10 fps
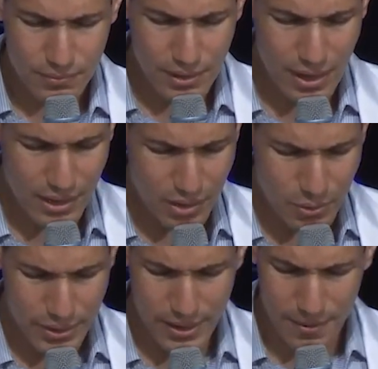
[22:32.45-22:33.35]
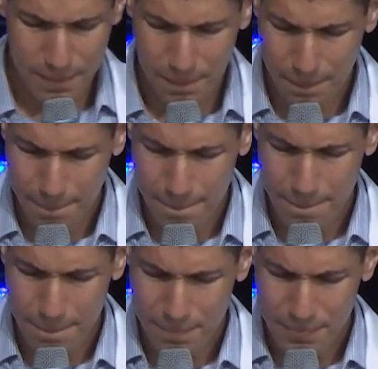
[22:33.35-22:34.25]
Hallelujah.
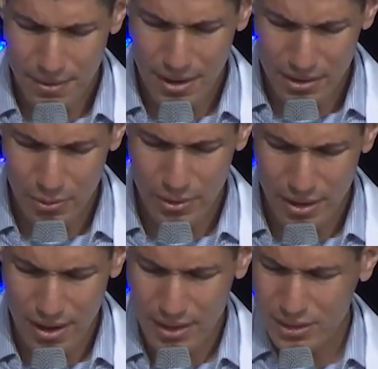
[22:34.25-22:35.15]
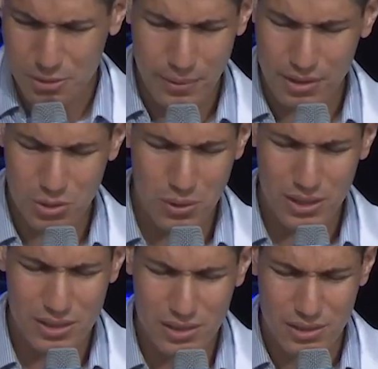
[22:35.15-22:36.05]
Hallelujah. God, speak to
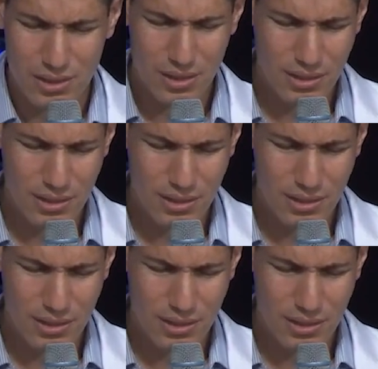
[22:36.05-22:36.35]
us.